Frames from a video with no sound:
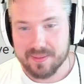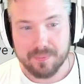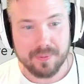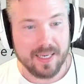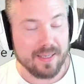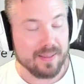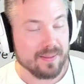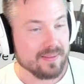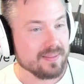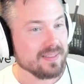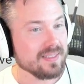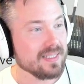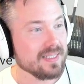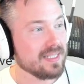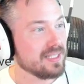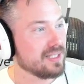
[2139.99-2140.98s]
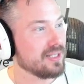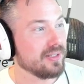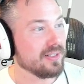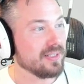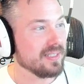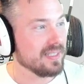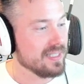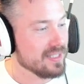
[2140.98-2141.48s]
Wow. This is
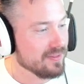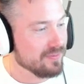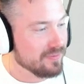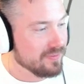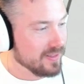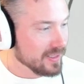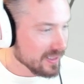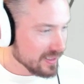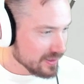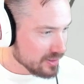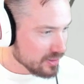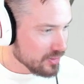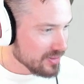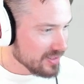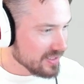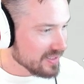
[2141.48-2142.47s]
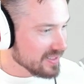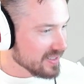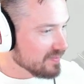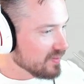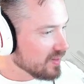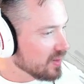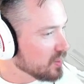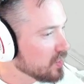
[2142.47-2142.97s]
certainly is a fucking juicy
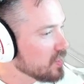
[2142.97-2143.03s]
devlog.